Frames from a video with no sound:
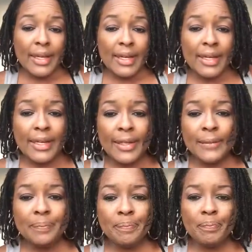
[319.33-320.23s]

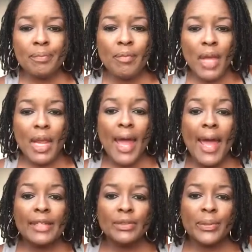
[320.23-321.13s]
um,
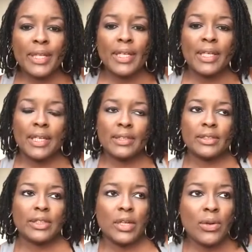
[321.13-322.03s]
last
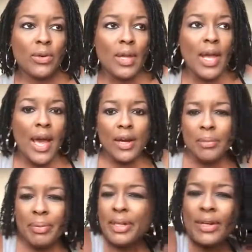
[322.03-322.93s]
weekend, so I
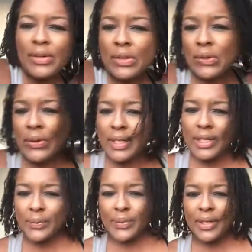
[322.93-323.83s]
don't plan on going
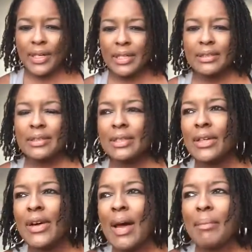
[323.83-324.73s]
anywhere else.
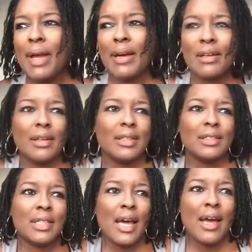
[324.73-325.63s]
So I'm not
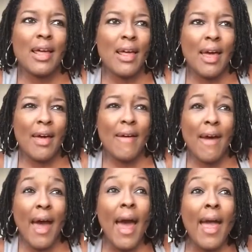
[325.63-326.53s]
going to,
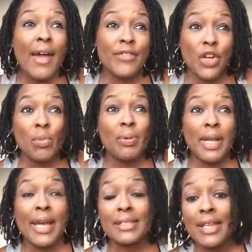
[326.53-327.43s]
I have no
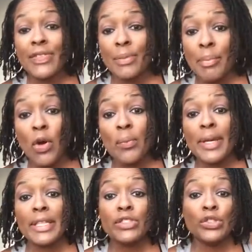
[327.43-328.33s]
plans at the
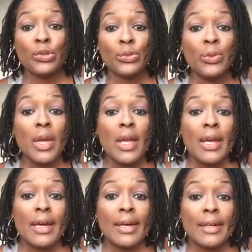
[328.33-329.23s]
moment to
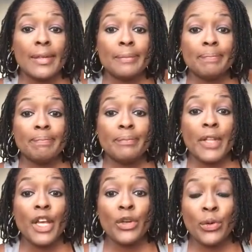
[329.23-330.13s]
um,
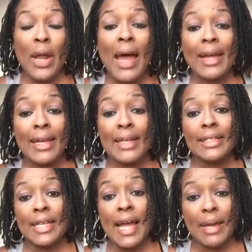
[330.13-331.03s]
interlock
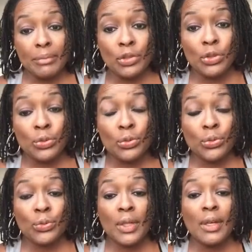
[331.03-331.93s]
anytime
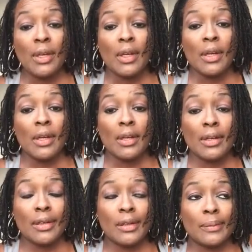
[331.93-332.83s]
soon.
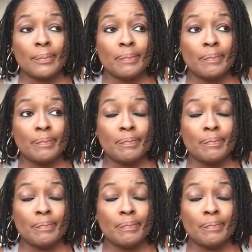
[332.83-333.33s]
Um,